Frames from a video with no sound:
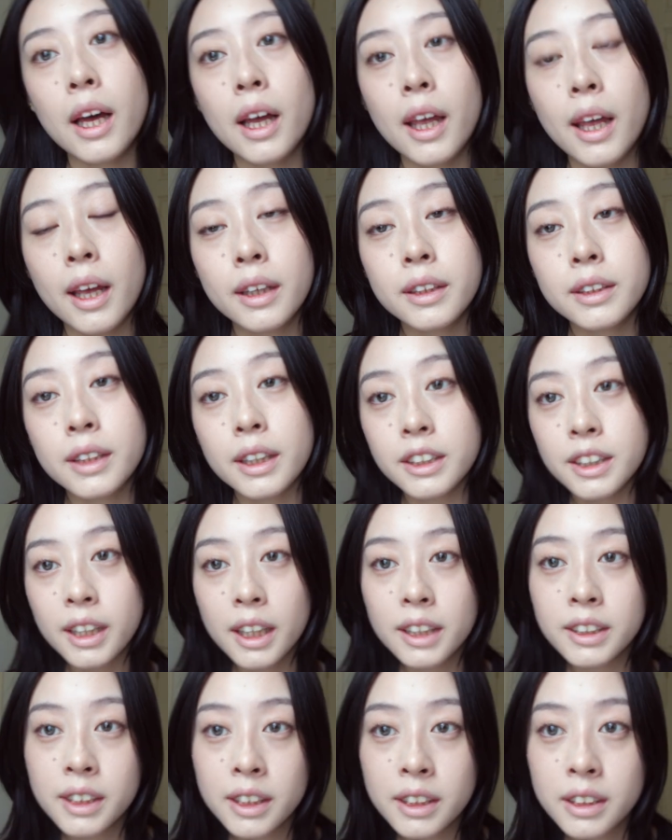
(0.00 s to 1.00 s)
And as you
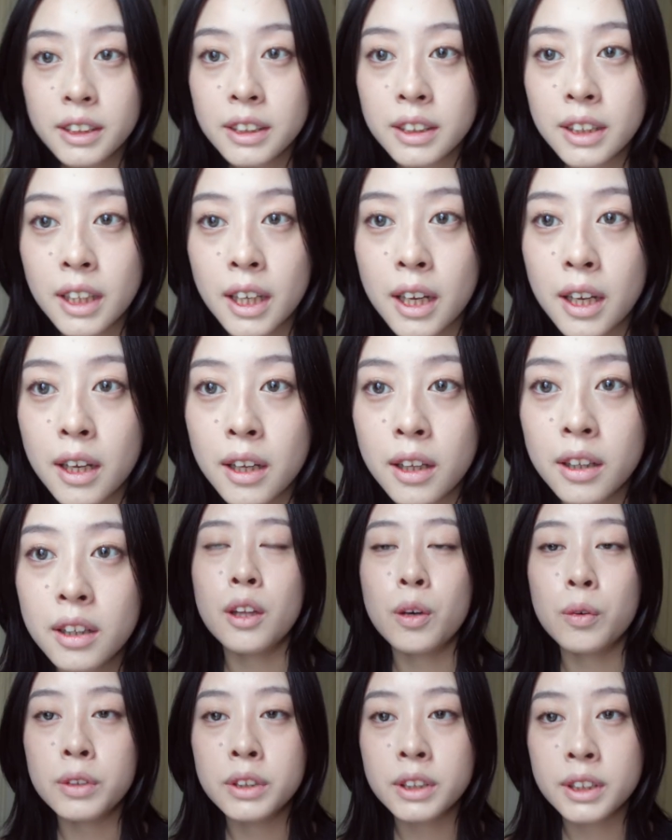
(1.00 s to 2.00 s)
guys can see,
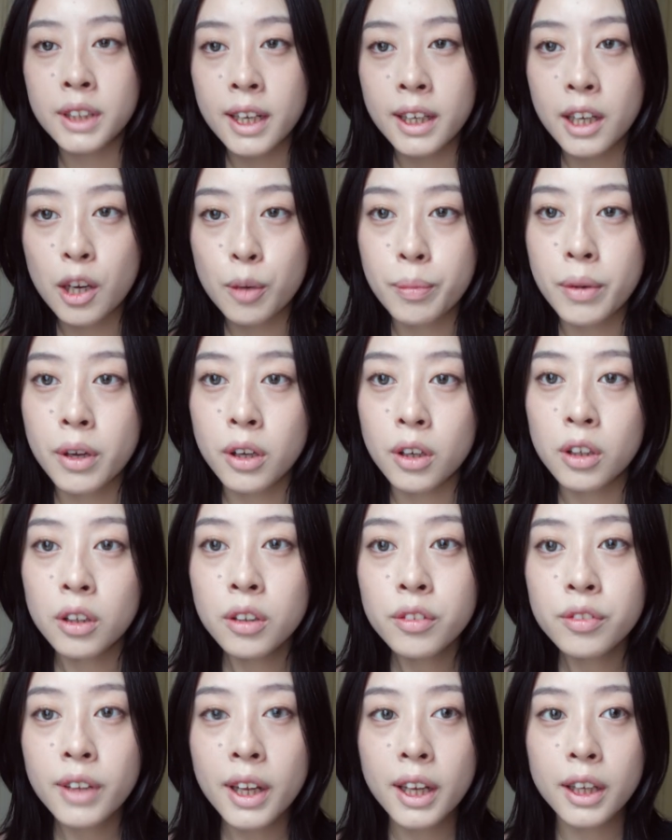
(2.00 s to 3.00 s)
there was like a bit
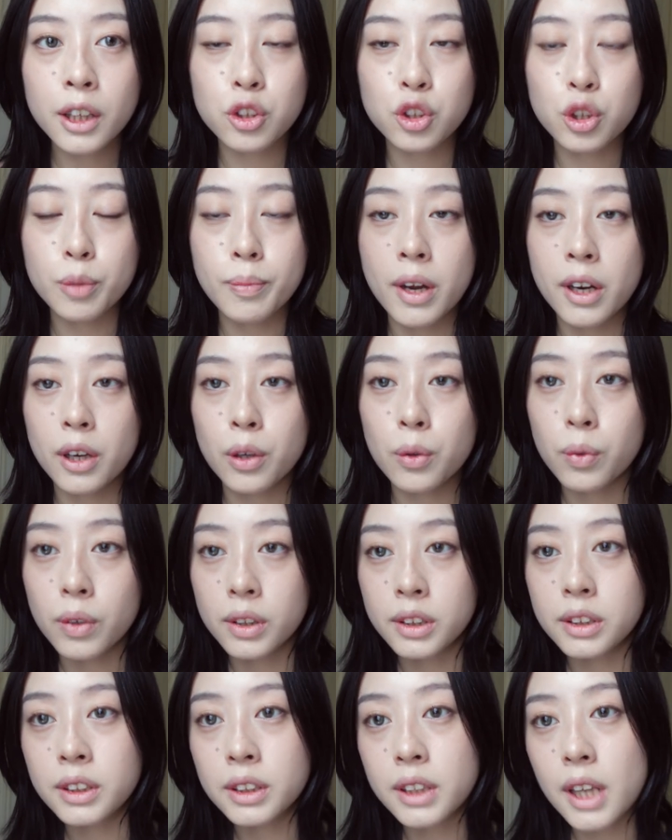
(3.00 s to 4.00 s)
of like dramatic
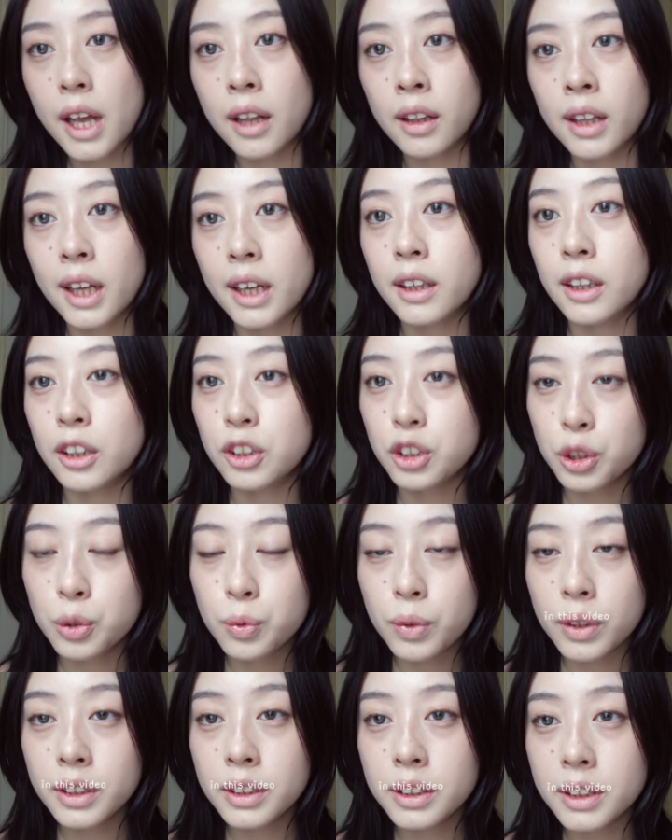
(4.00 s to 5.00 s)
ones and like natural
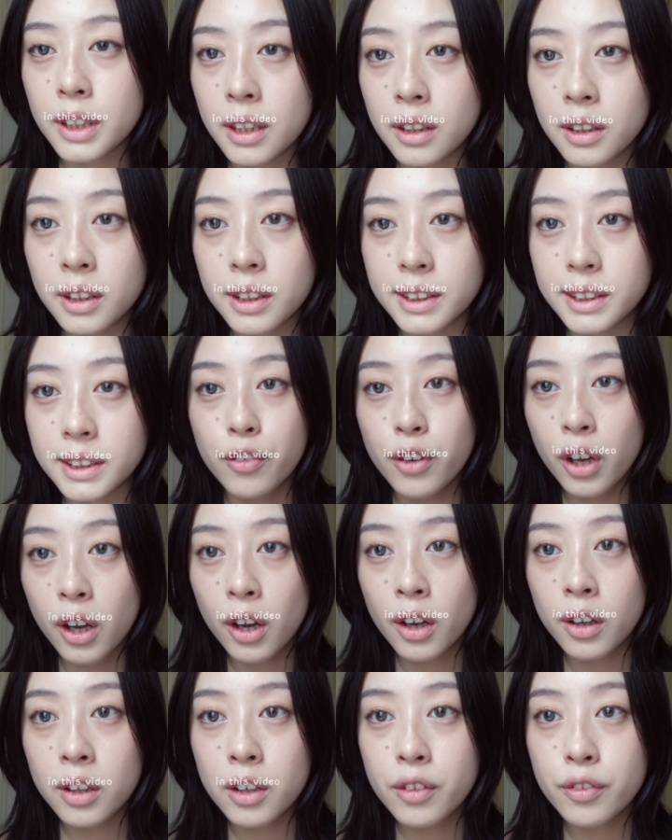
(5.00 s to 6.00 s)
ones in this
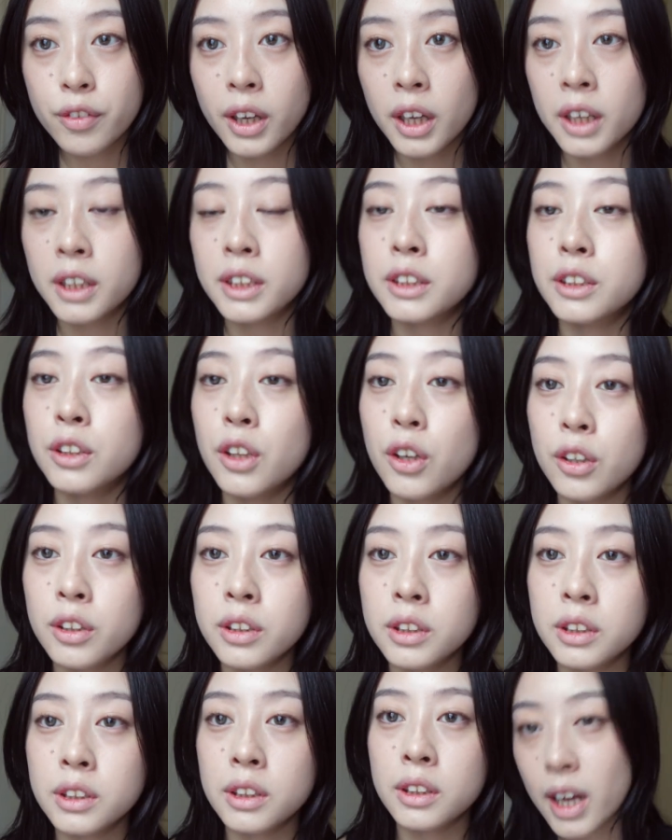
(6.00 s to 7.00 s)
video, if you guys
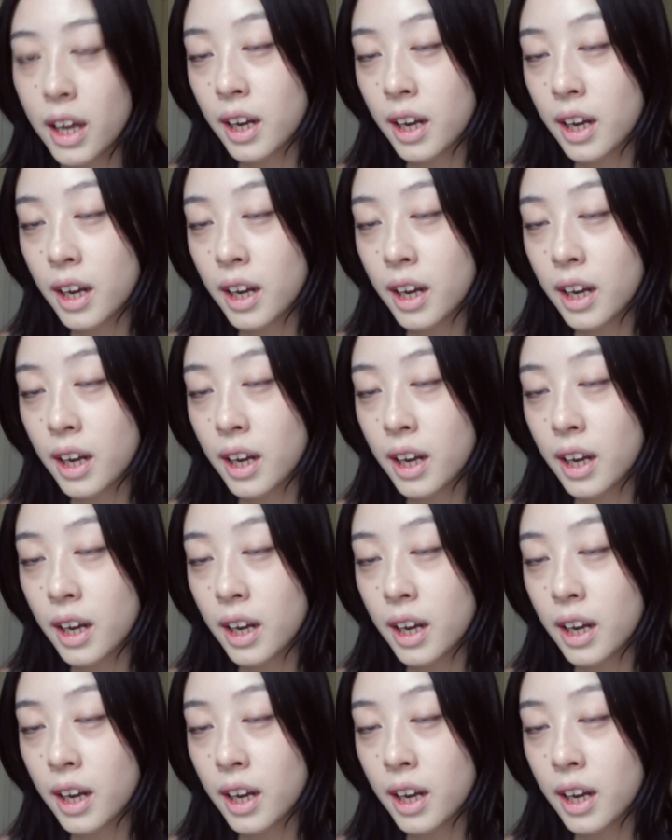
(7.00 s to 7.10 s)
noticed.